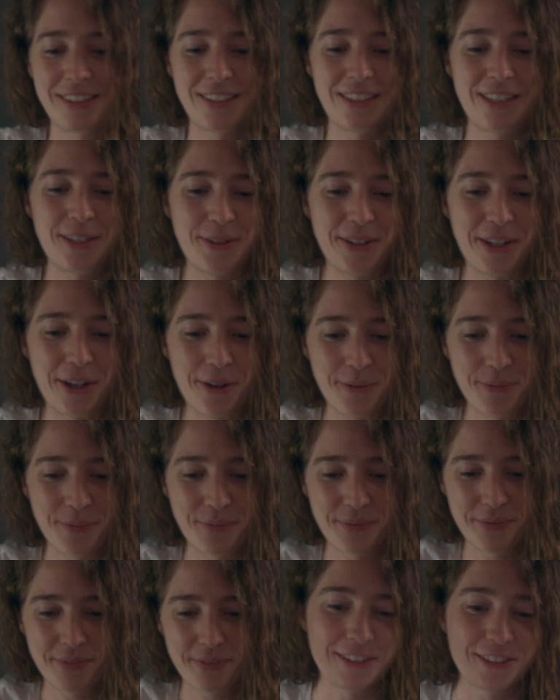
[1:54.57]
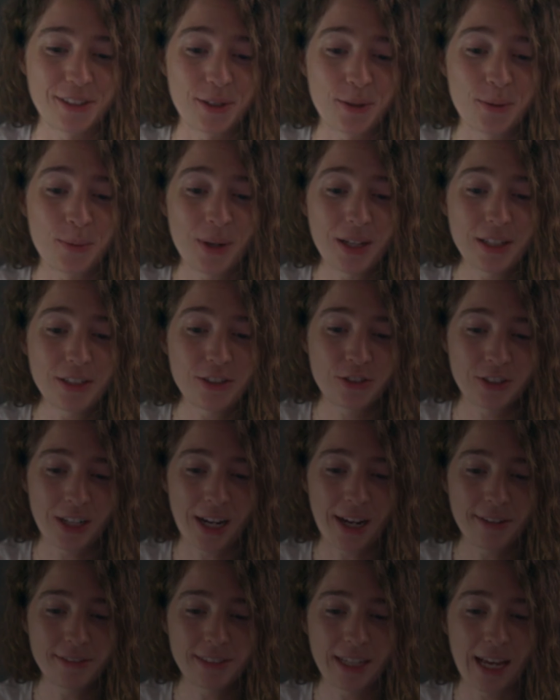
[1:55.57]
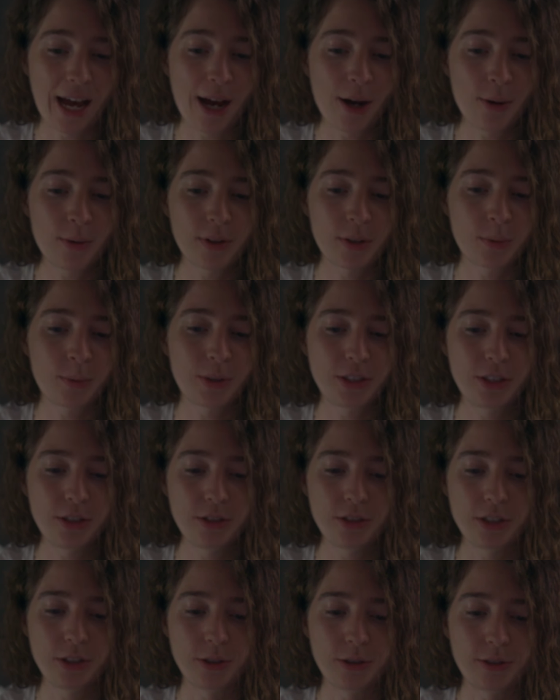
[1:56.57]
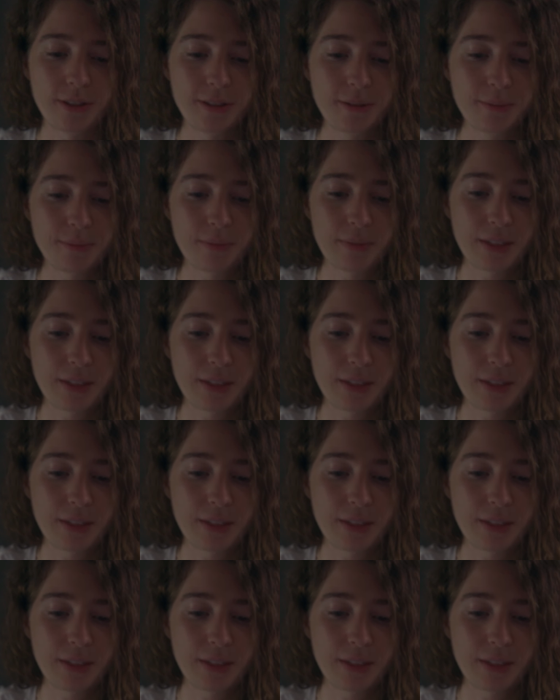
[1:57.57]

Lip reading: here we go. So what drives how or what you shoot?